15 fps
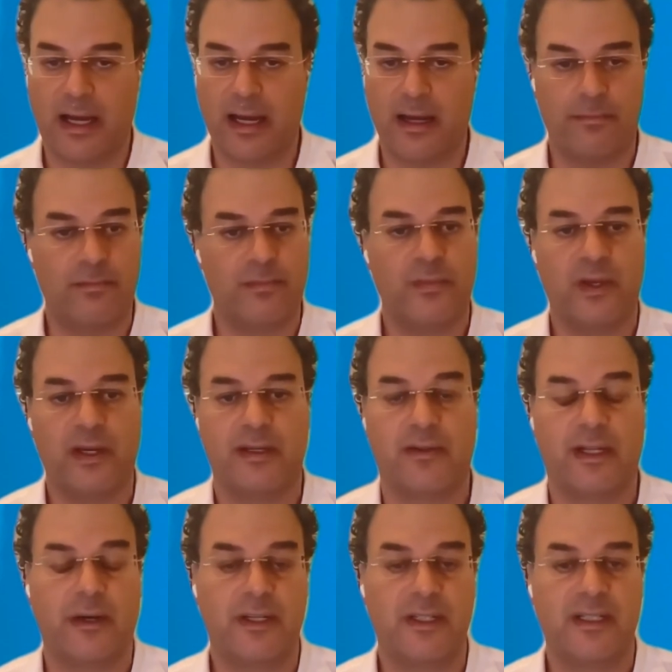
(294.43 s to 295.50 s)
Uh,
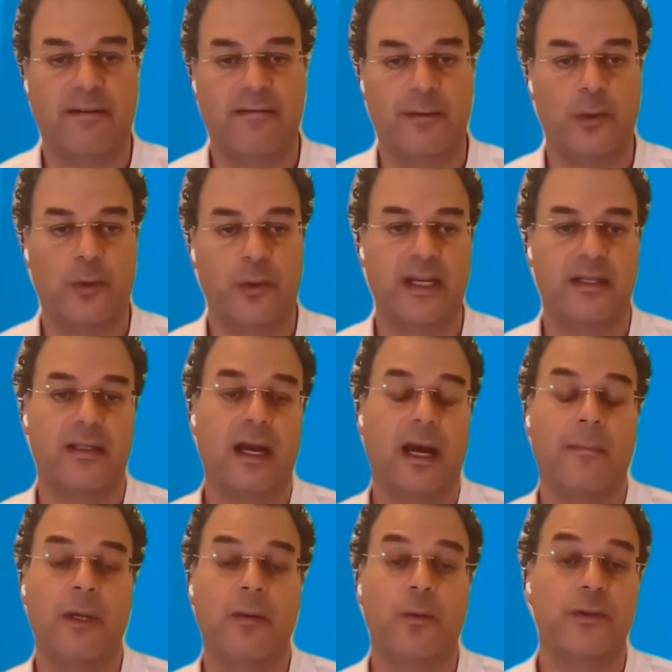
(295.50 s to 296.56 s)
there, there, are seven more kits
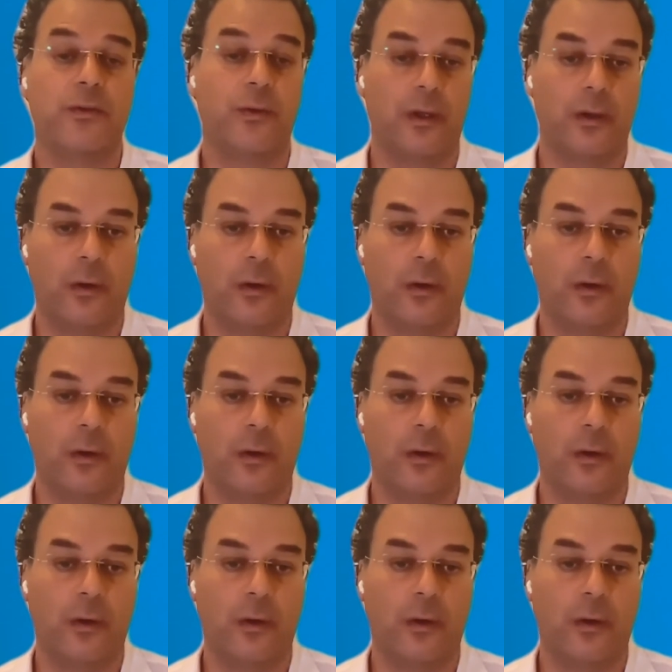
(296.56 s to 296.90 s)
coming, which right.